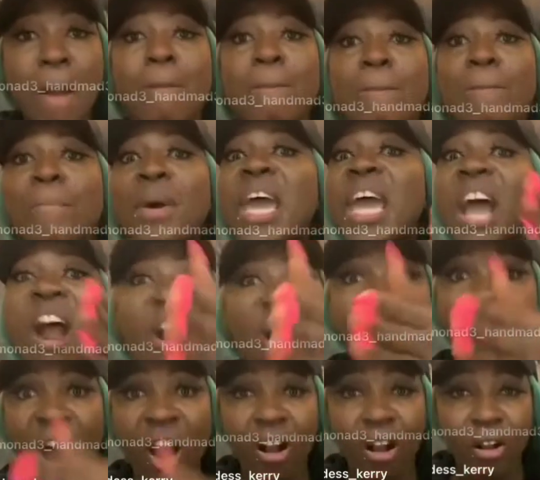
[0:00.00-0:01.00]
Beer
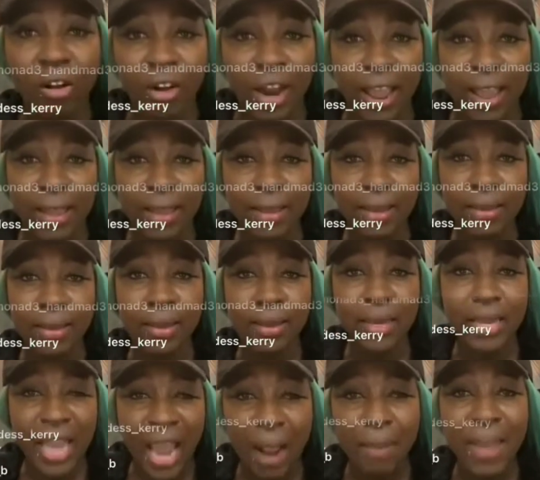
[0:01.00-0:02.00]
hungry.
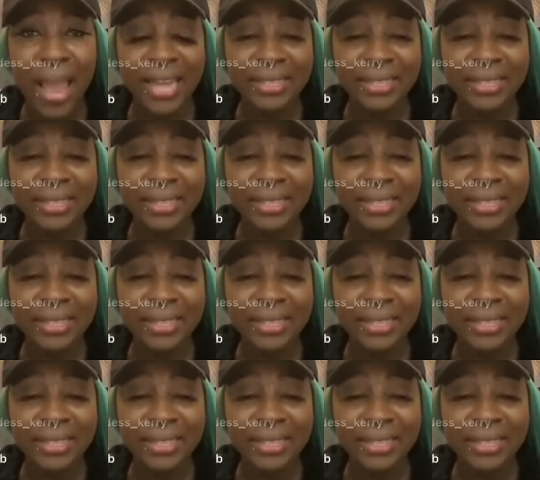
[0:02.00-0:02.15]
You hear me,